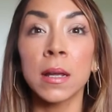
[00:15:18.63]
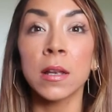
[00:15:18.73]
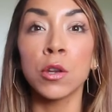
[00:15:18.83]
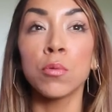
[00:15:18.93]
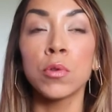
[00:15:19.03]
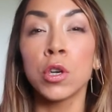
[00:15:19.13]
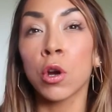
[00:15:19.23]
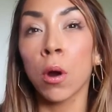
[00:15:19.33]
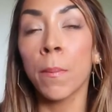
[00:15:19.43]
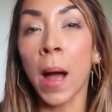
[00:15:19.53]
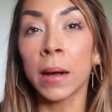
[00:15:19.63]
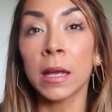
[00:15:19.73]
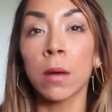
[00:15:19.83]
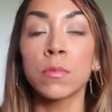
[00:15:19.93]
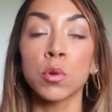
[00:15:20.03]
It, you, your
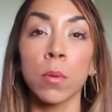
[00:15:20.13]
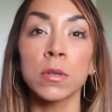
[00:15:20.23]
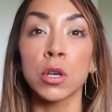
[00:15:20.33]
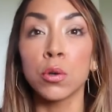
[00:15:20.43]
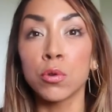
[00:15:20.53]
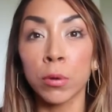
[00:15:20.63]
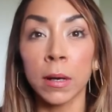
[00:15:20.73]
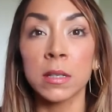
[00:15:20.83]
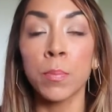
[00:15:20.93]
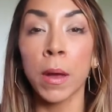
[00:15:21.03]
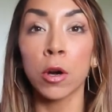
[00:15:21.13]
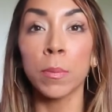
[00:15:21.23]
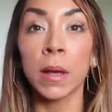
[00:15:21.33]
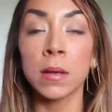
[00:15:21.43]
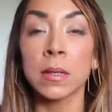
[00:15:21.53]
body absorbs the nutrients
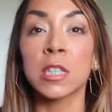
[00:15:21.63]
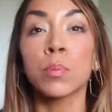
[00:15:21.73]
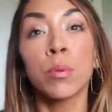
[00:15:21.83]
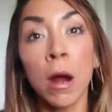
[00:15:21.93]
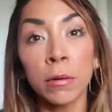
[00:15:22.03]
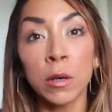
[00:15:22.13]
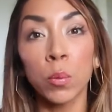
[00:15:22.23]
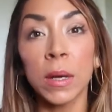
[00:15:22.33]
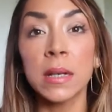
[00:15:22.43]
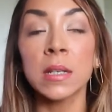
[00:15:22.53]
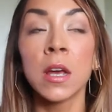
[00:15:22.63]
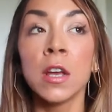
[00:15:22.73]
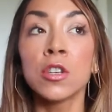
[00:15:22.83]
better because it's sprouted wheat.